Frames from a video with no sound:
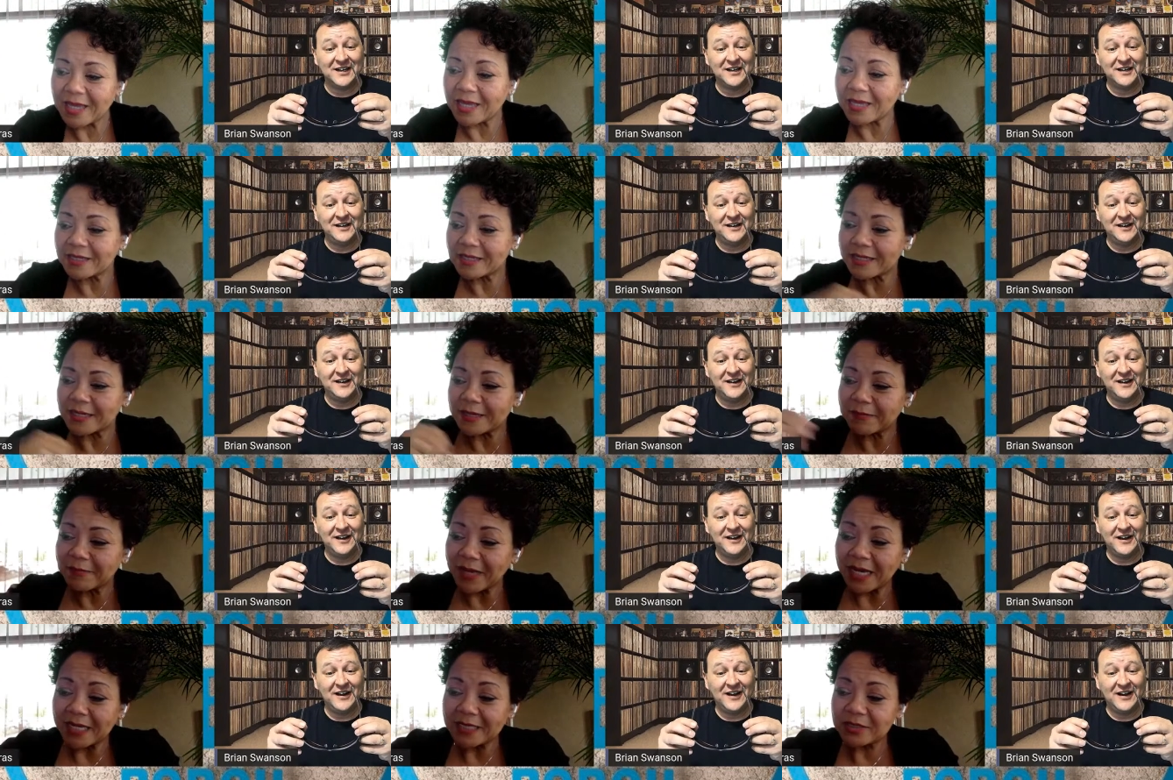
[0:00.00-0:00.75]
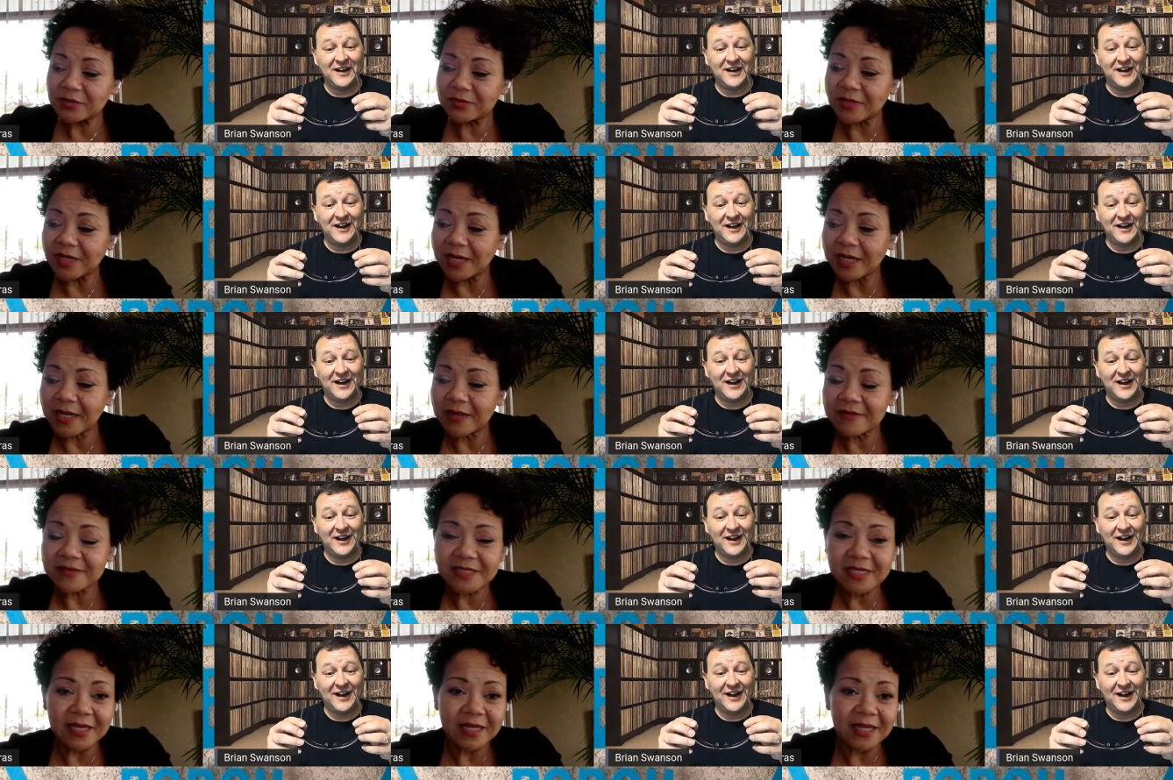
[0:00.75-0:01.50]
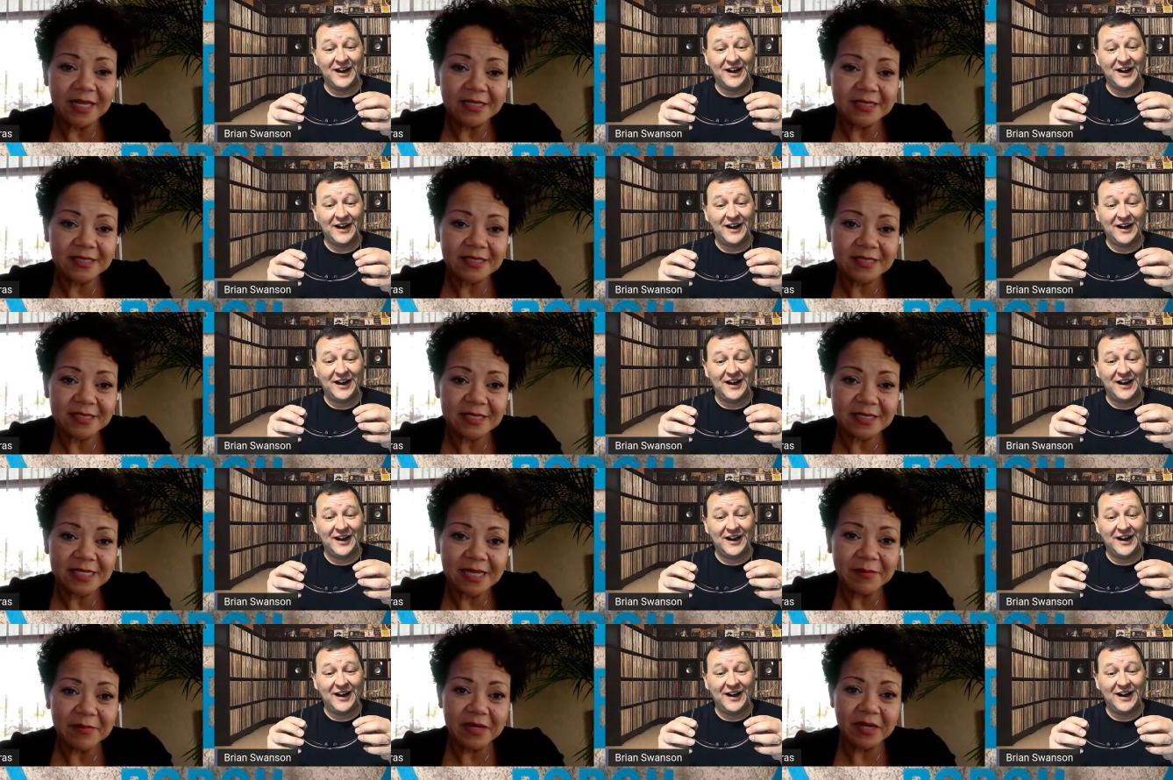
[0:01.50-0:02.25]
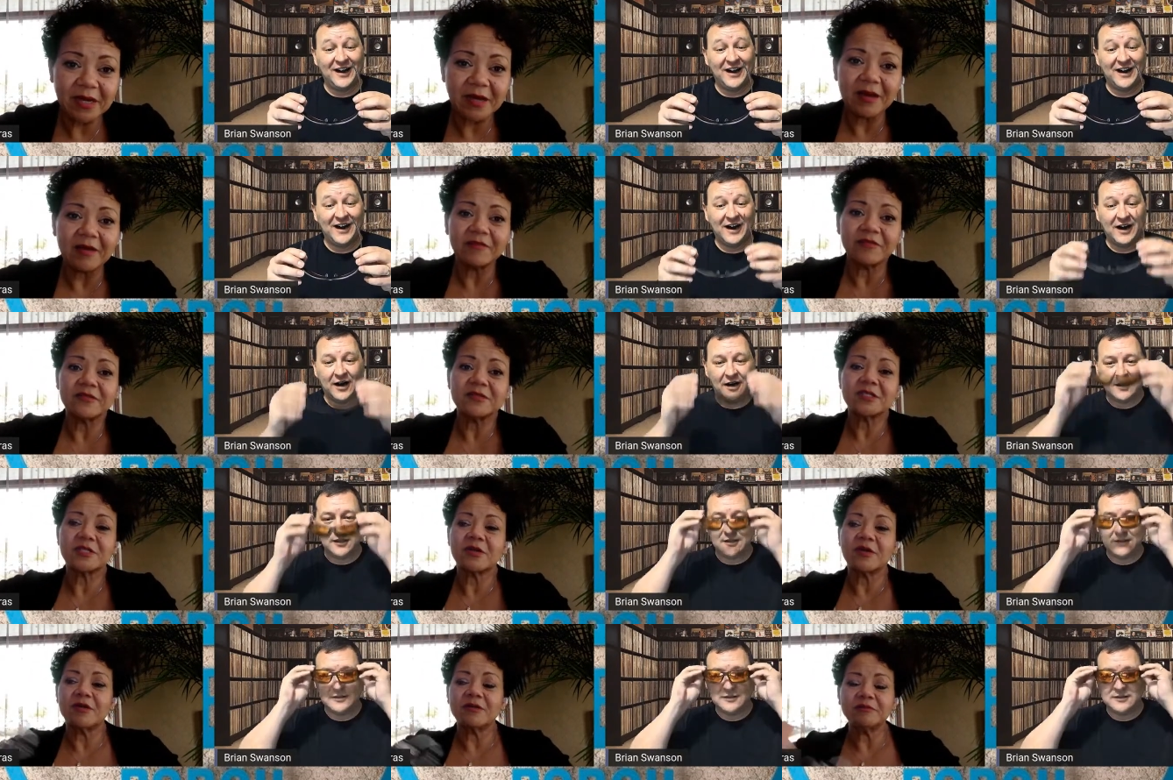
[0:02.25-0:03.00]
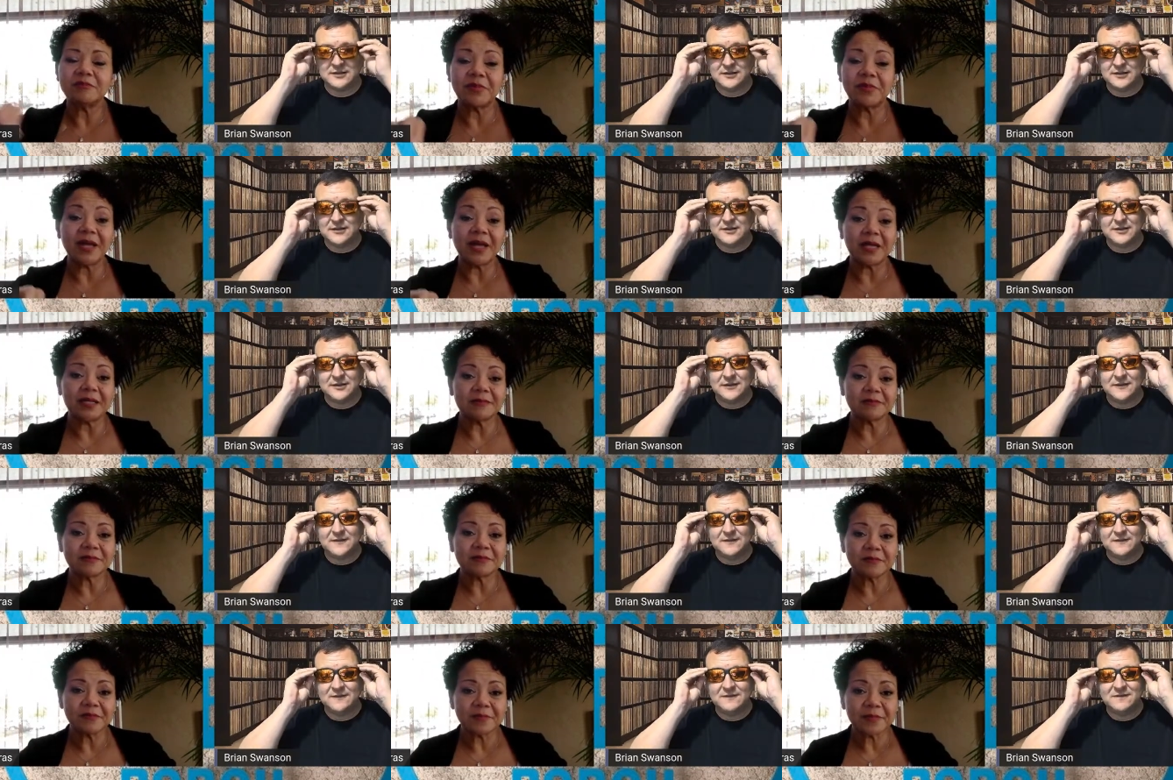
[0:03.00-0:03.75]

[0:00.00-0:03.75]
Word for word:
Speaker 1: And um, I do not have sunglasses because I'm in a conference hall, but.